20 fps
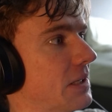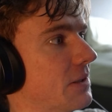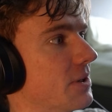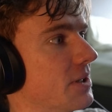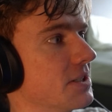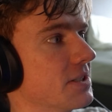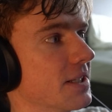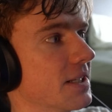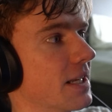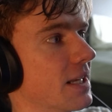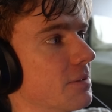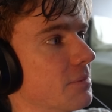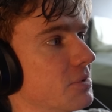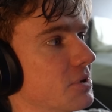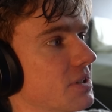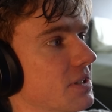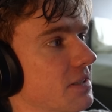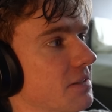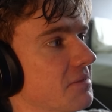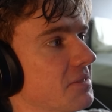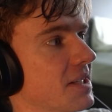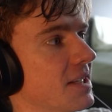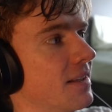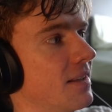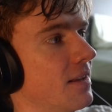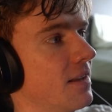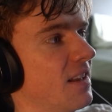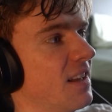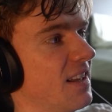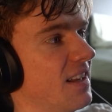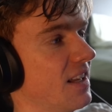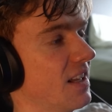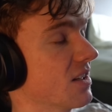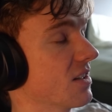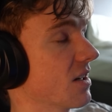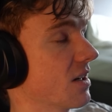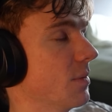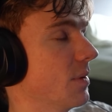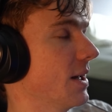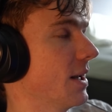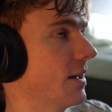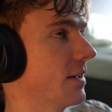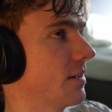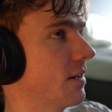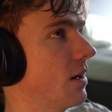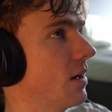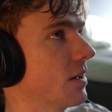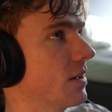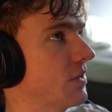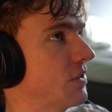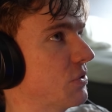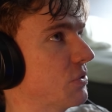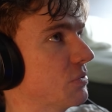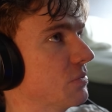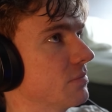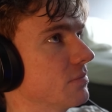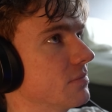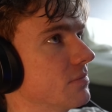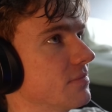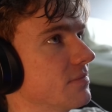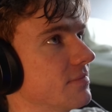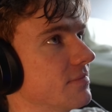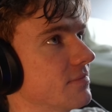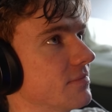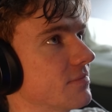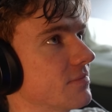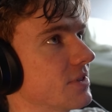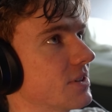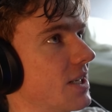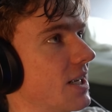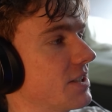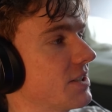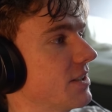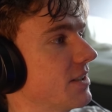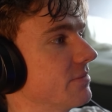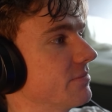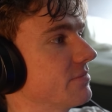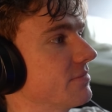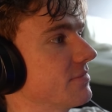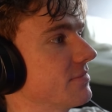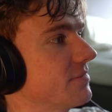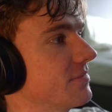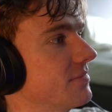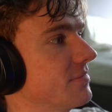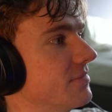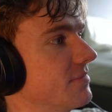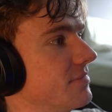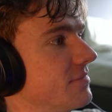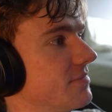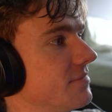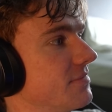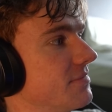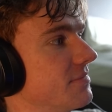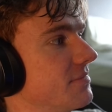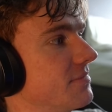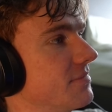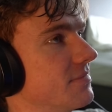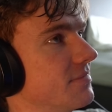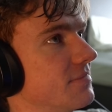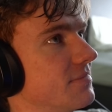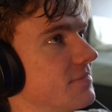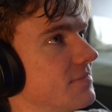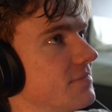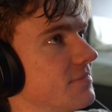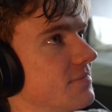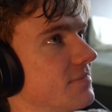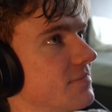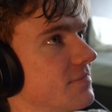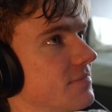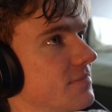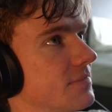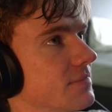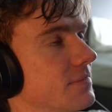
in racing games, then it's going to be a lot harder to catch it. So, based on